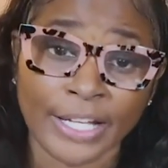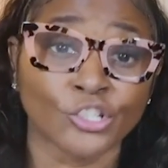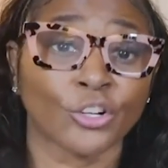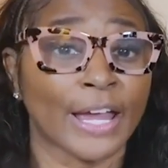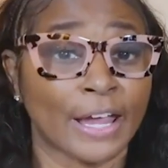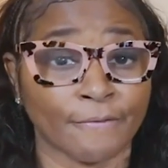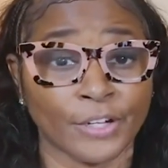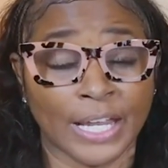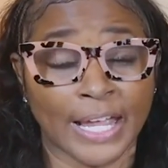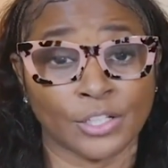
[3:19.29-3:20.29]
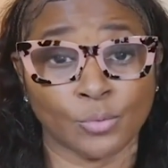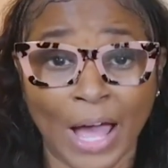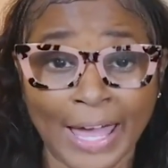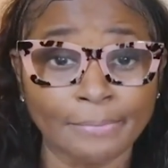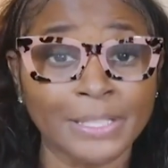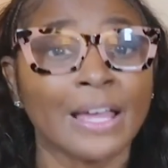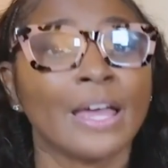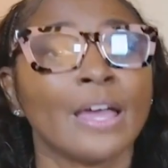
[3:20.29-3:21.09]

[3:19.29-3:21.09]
as your everyday swipes.